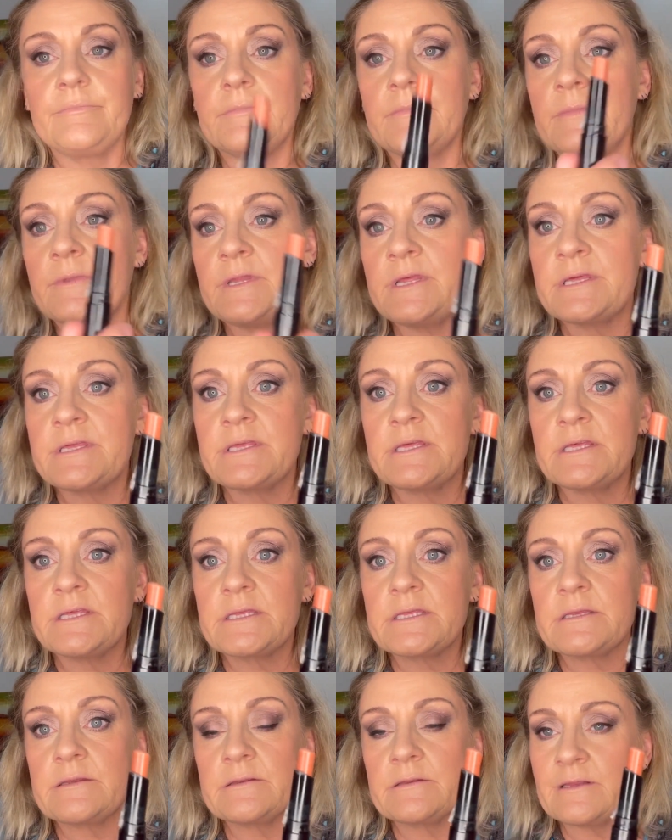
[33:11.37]
This
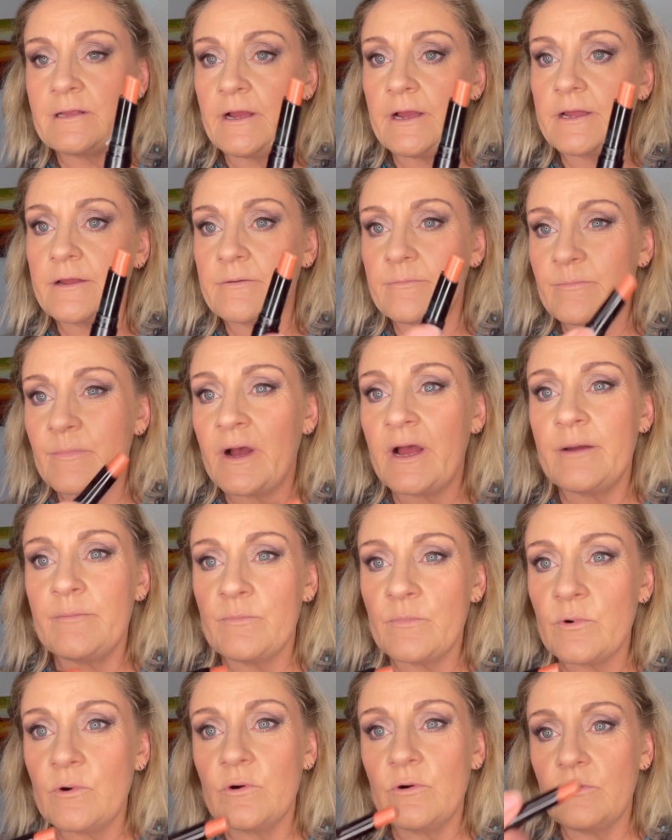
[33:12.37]
is like
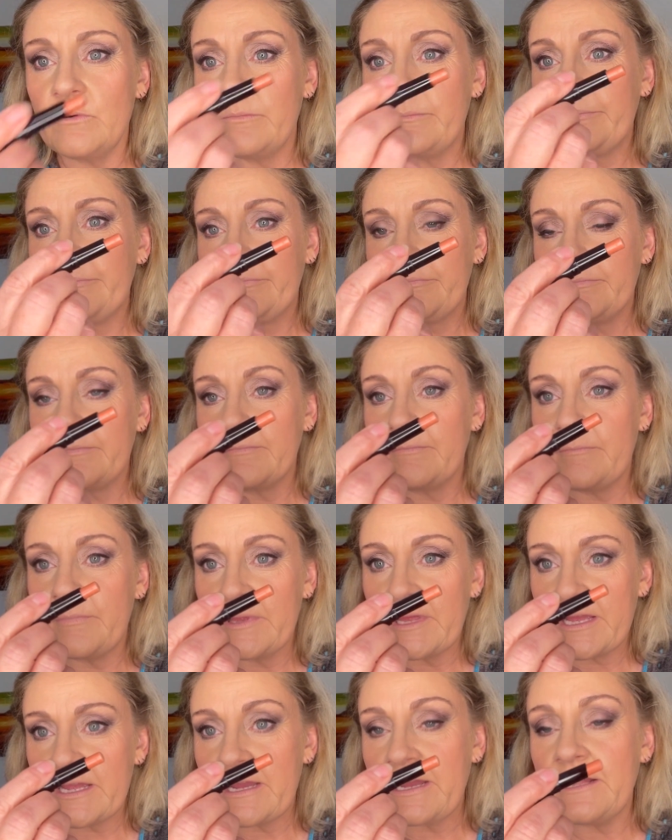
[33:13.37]

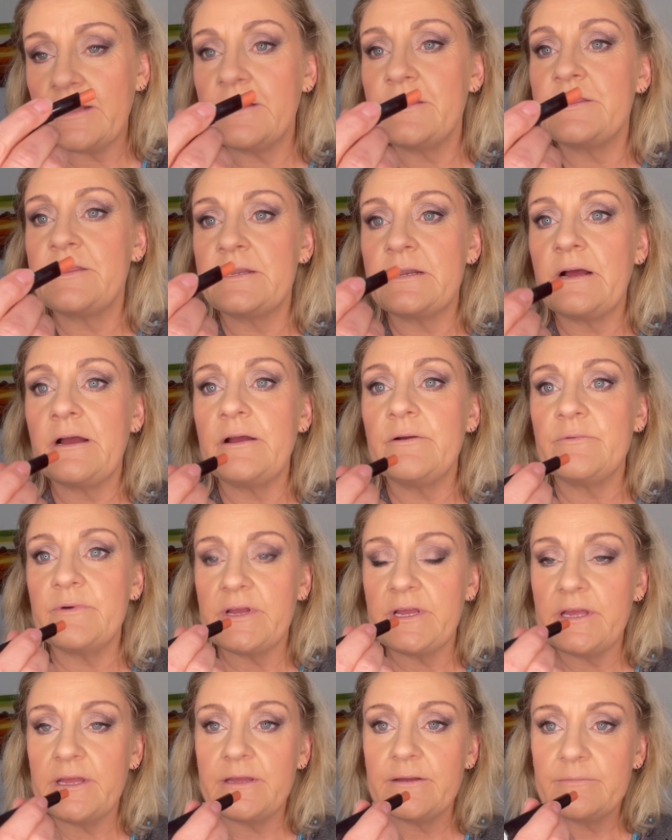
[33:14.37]
a color that I
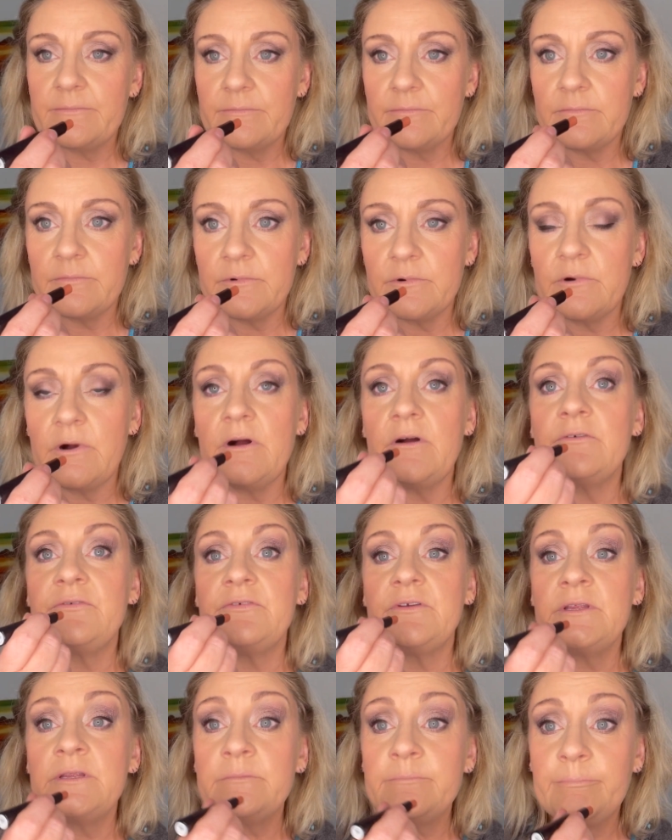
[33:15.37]
wear more
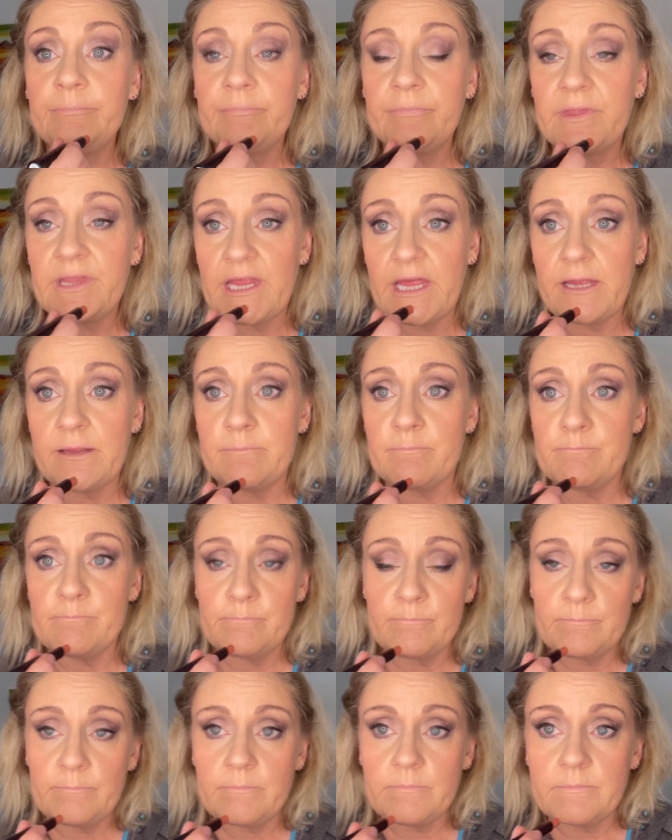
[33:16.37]
often than
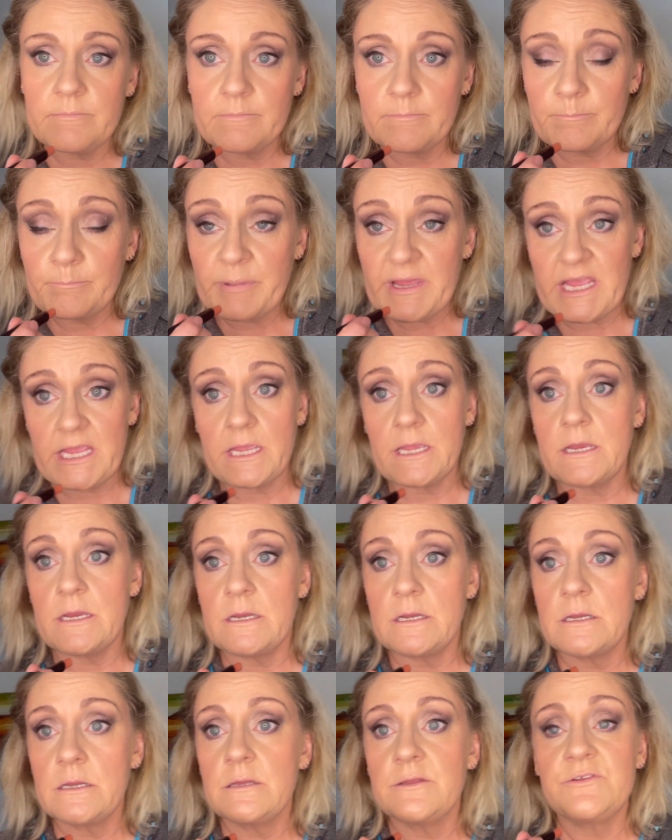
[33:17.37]
pink,
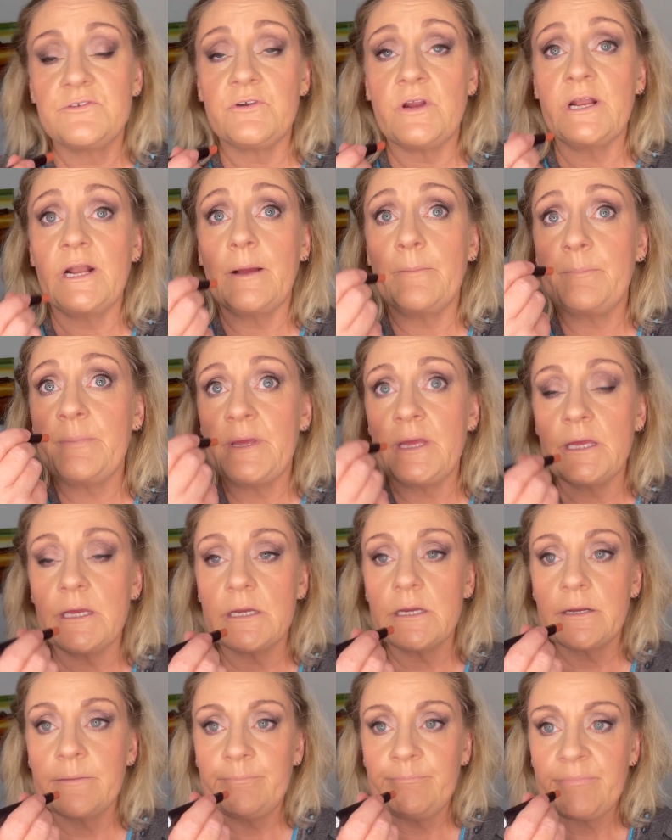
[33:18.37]
straight up
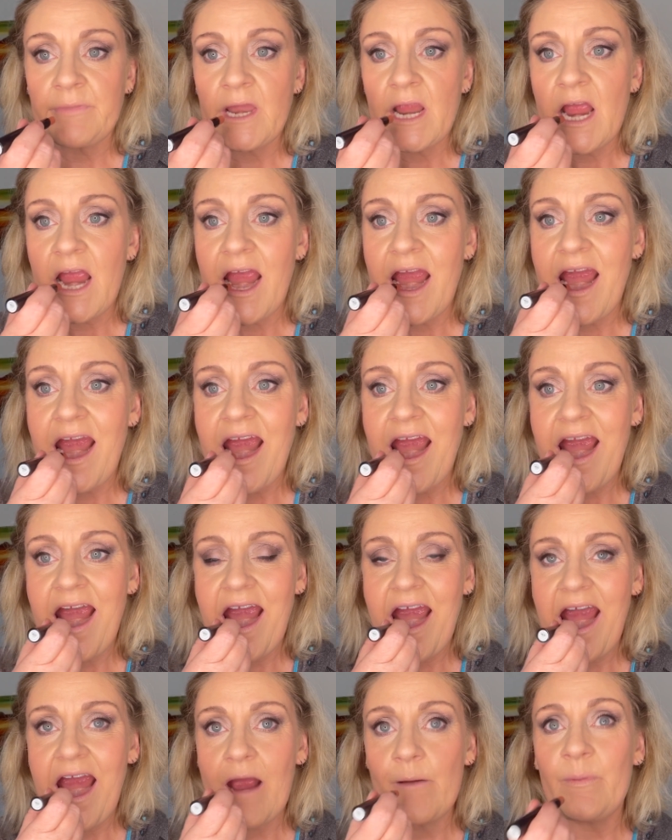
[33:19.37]
pink.
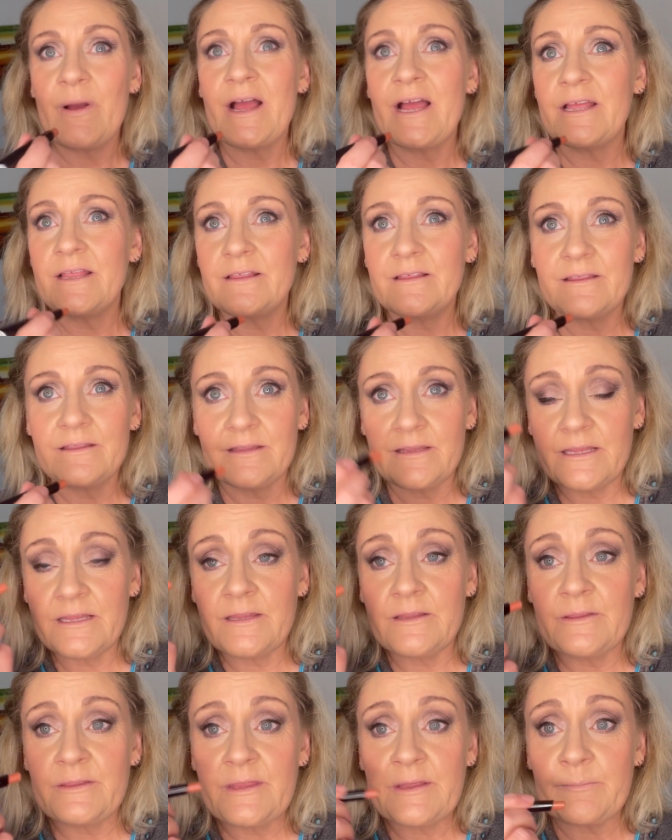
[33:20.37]
But
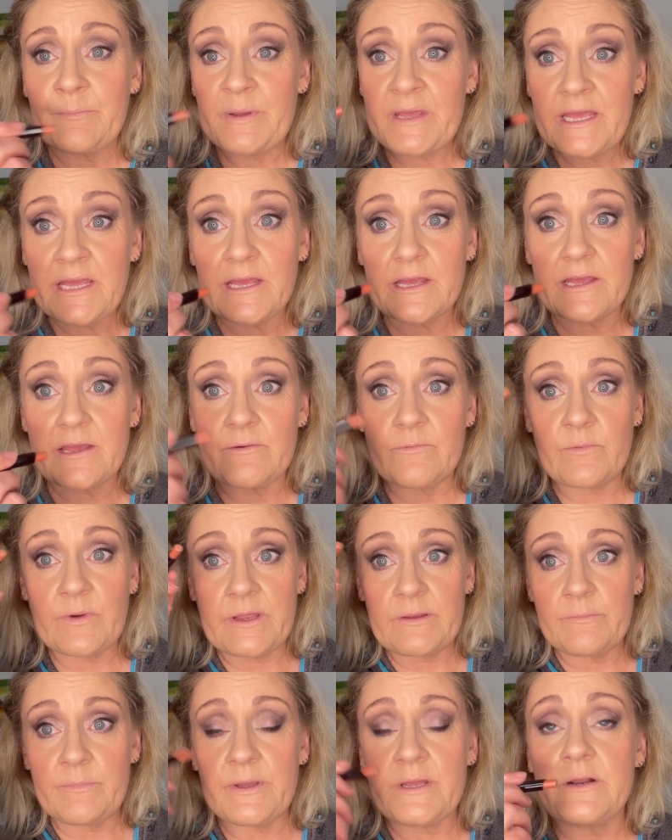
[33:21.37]
the pink
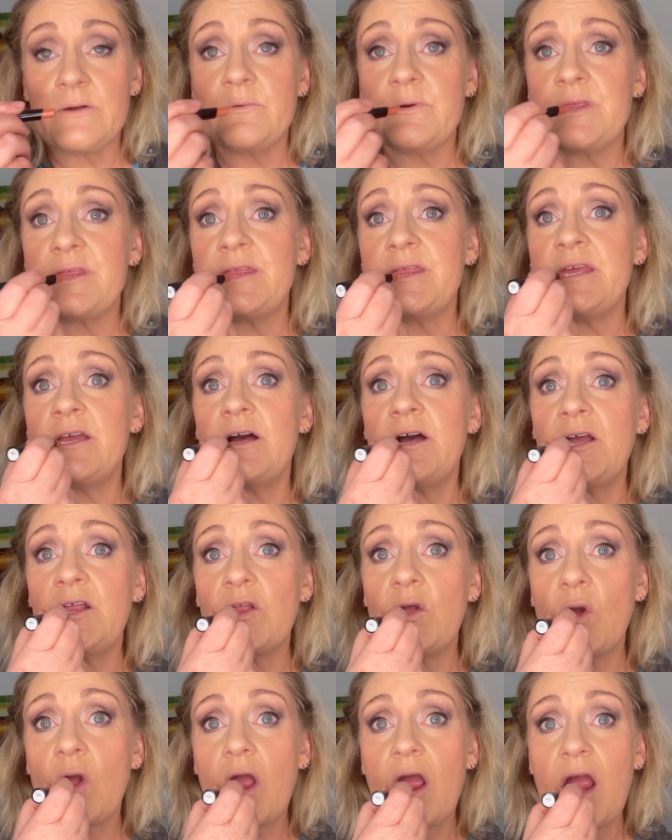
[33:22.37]
went better with the eye
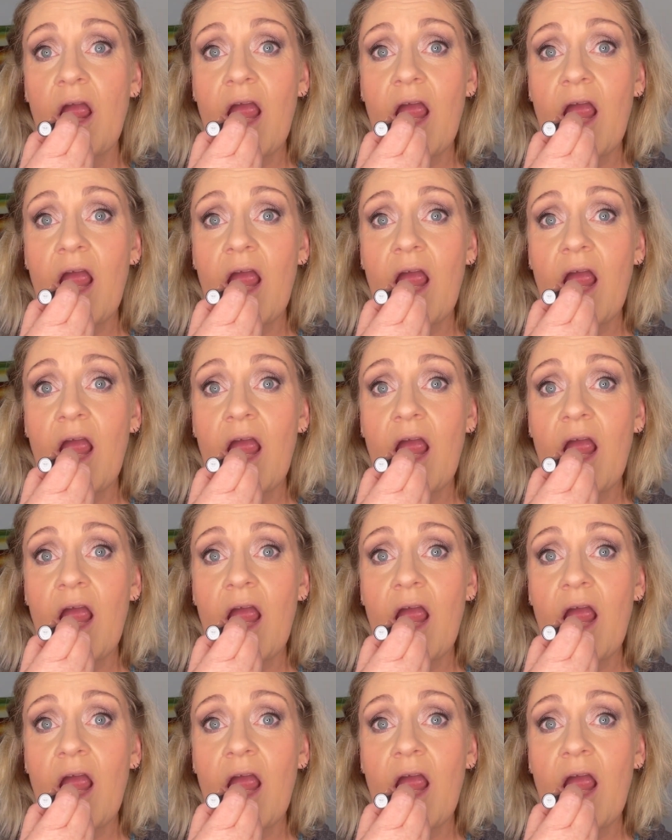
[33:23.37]
look.